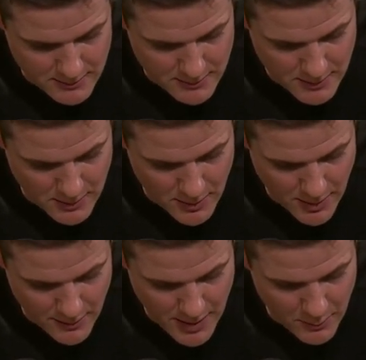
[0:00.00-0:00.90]
You know,
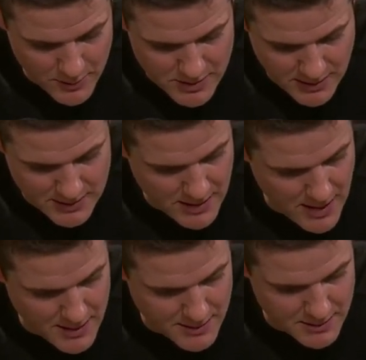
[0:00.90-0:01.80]
another night was six
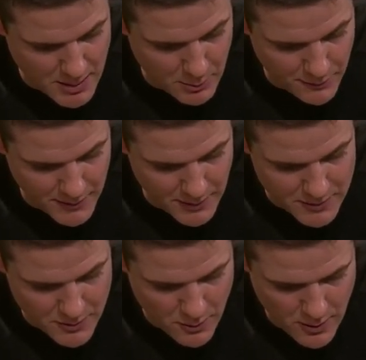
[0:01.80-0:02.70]
guys in double-figure
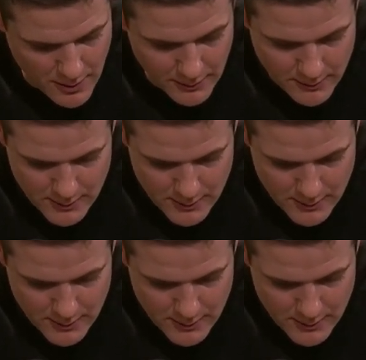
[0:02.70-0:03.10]
scoring.